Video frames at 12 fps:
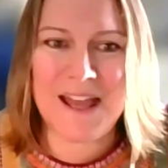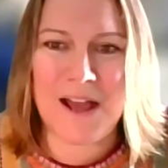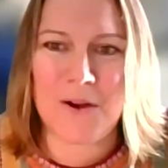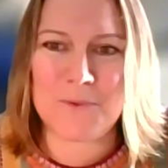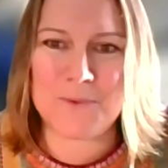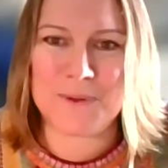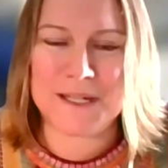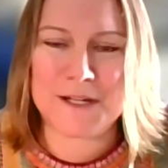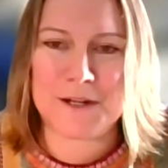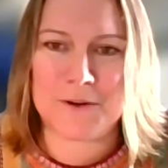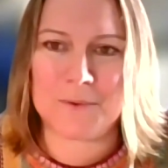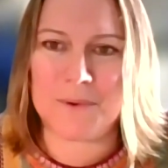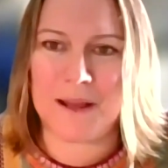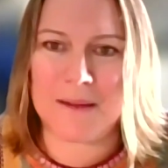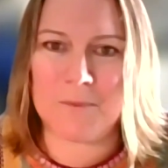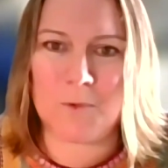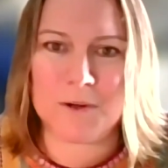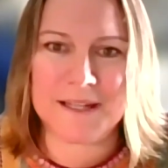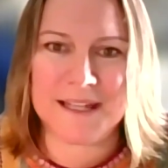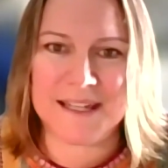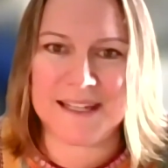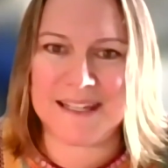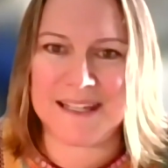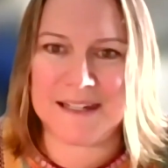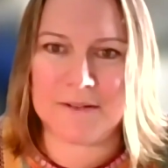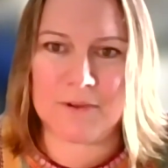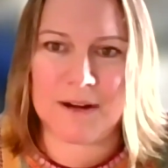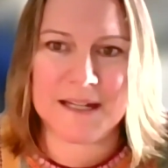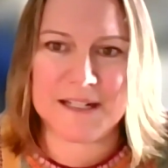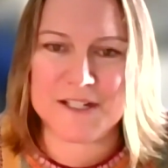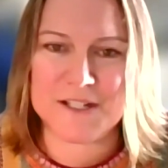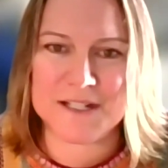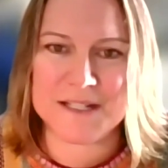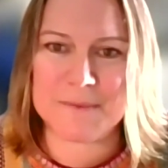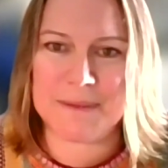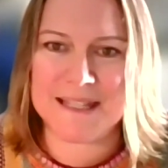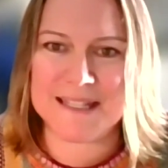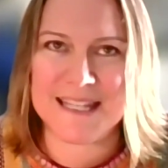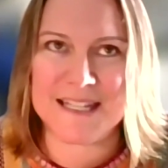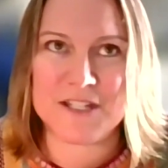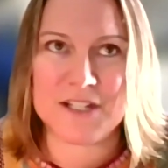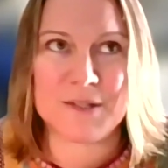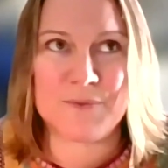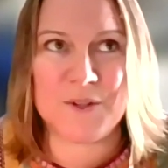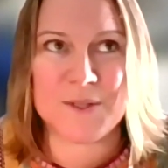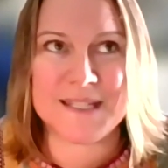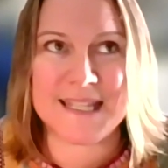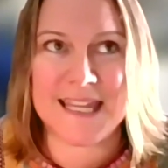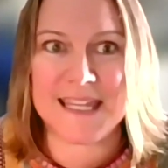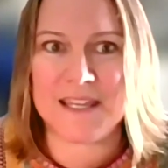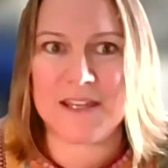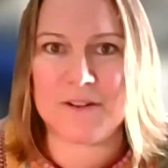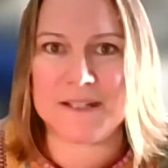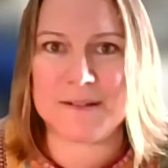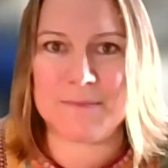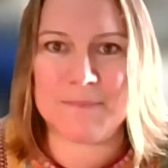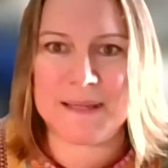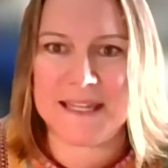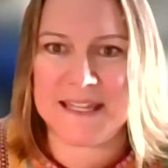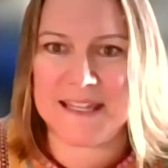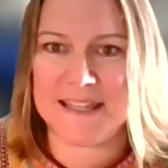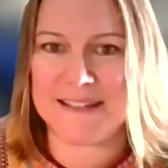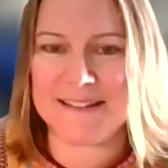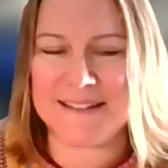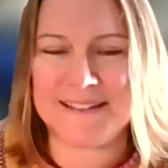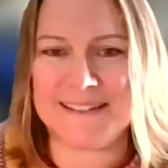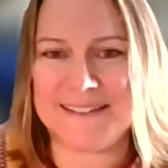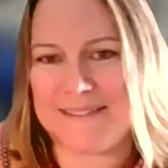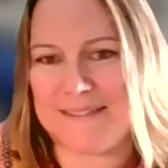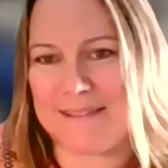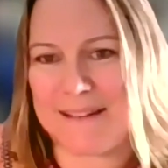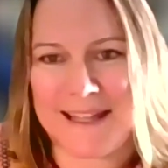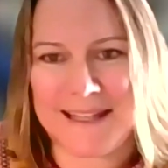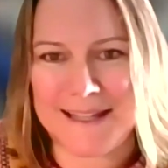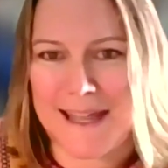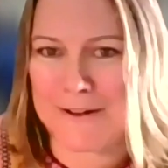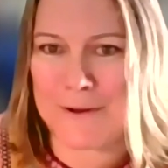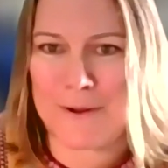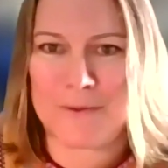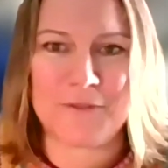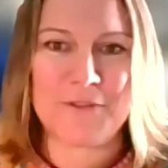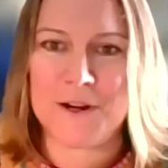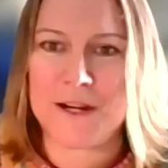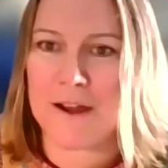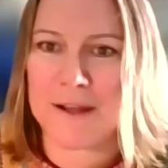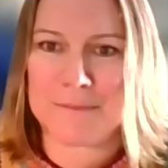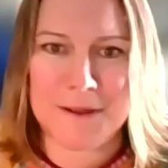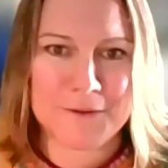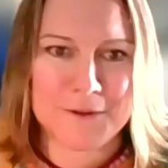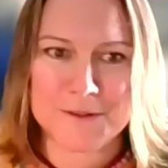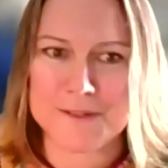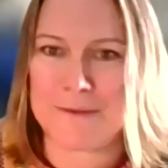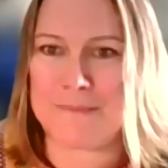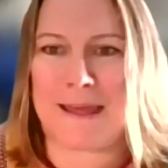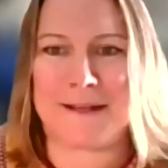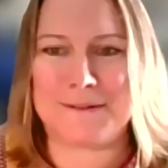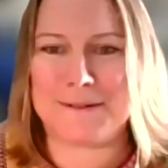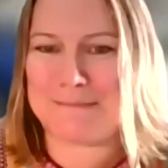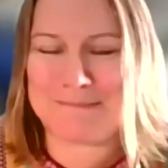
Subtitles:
when I'm working in the recognition space, it just feels like you get to be, I don't know, the fairy godmother or something.